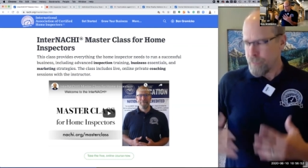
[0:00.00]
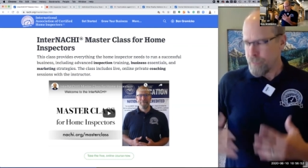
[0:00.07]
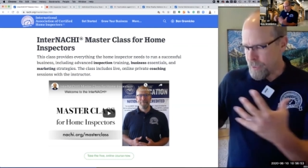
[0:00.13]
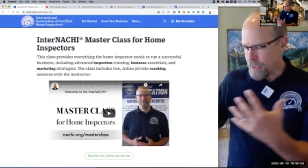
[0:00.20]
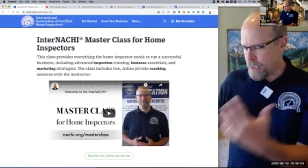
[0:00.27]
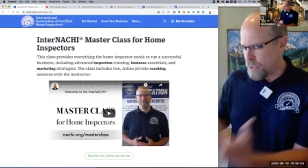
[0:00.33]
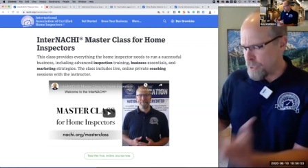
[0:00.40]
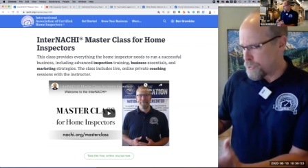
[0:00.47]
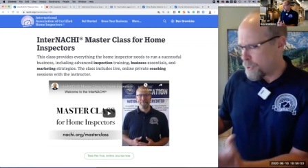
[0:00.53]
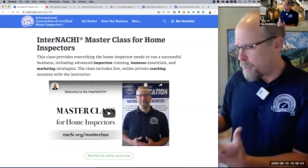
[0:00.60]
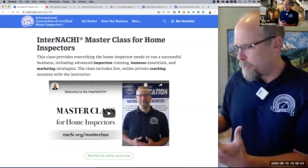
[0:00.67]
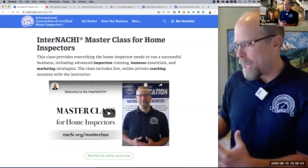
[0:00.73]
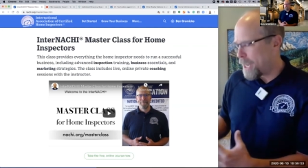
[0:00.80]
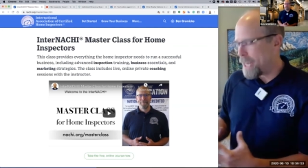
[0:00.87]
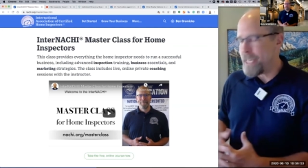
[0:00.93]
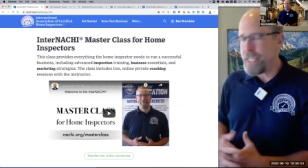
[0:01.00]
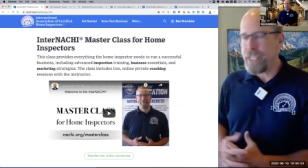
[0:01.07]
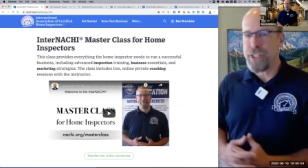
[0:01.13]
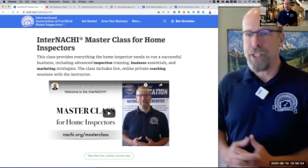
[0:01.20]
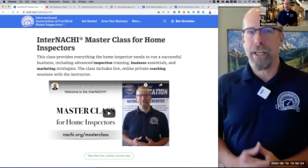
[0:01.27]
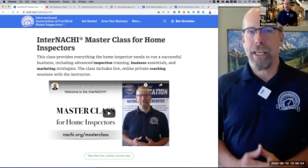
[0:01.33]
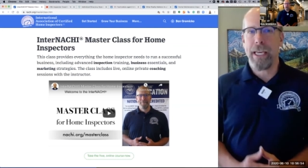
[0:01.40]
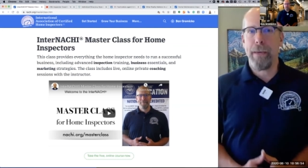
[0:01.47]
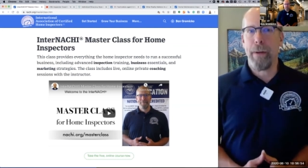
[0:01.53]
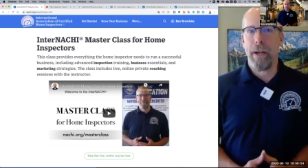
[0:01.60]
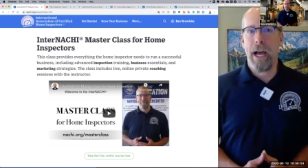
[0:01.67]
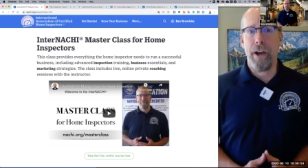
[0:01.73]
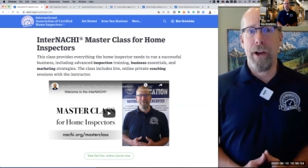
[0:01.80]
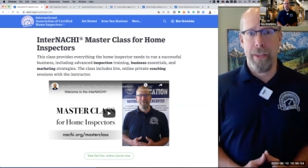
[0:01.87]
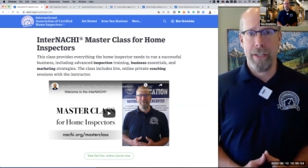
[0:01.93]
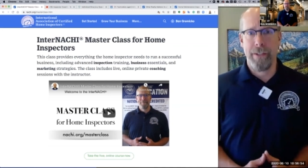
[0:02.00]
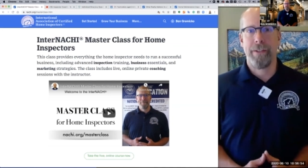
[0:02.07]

So I, I need you to keep an eye on this.